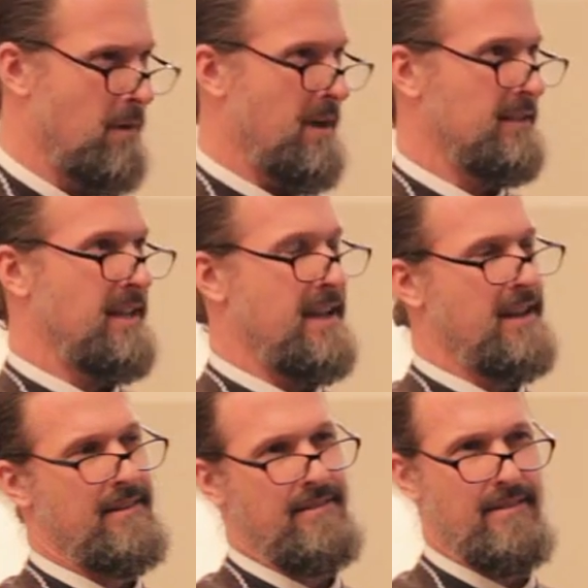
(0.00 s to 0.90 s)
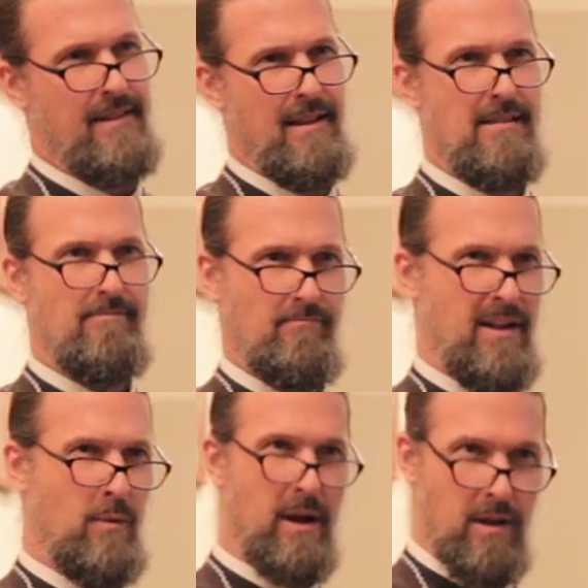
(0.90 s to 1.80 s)
more about that,
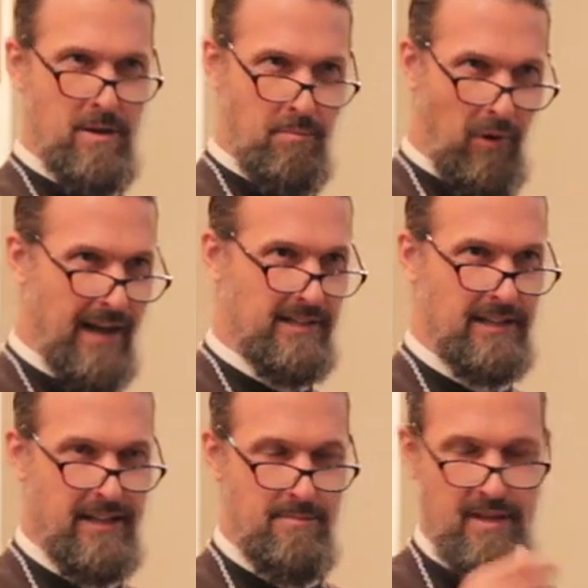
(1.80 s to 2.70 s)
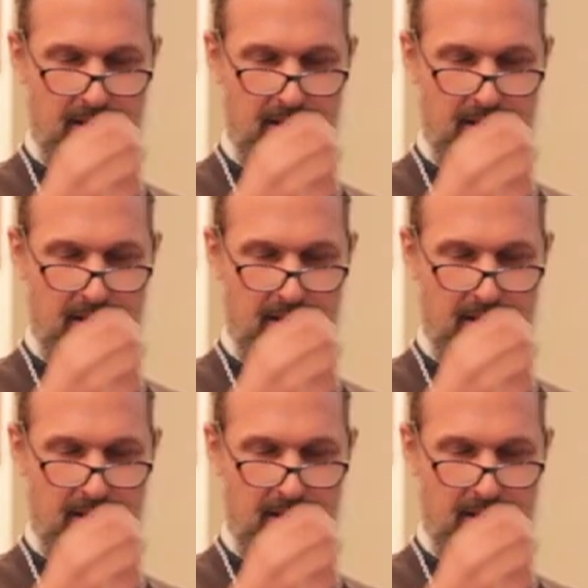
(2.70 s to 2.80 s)
like what it could practically